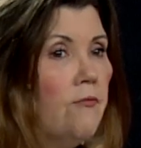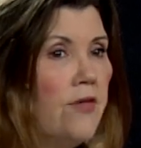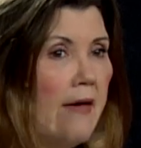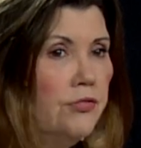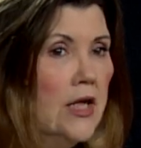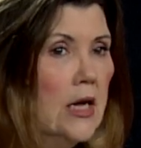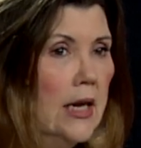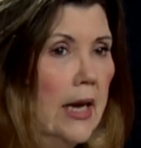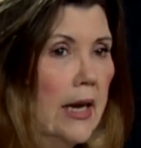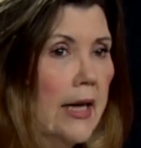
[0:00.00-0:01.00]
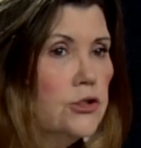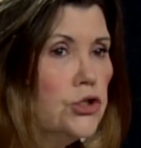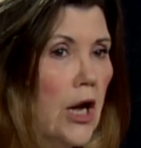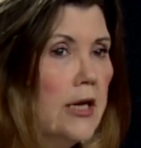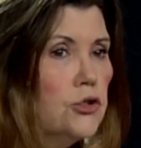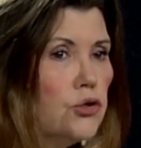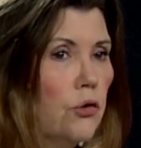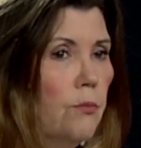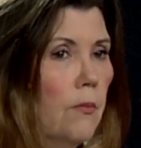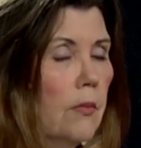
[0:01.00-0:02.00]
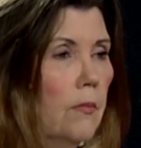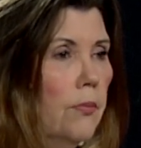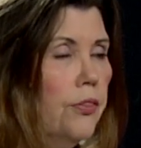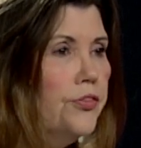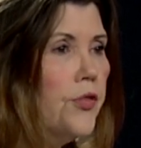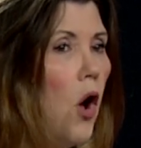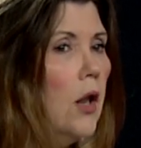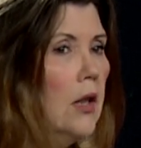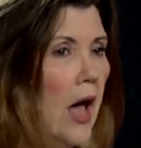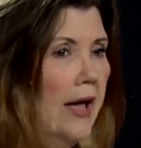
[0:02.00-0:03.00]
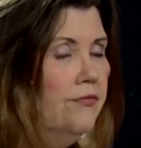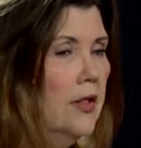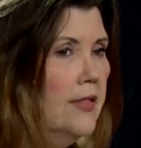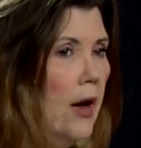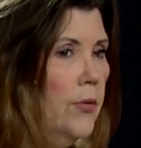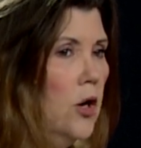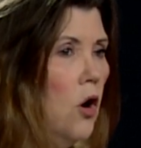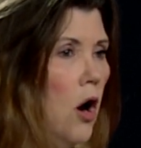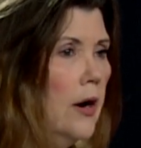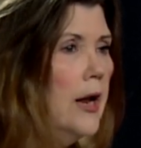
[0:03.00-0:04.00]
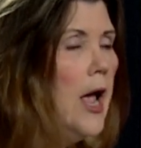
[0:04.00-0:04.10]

of that thinking and change your thought life in that regard,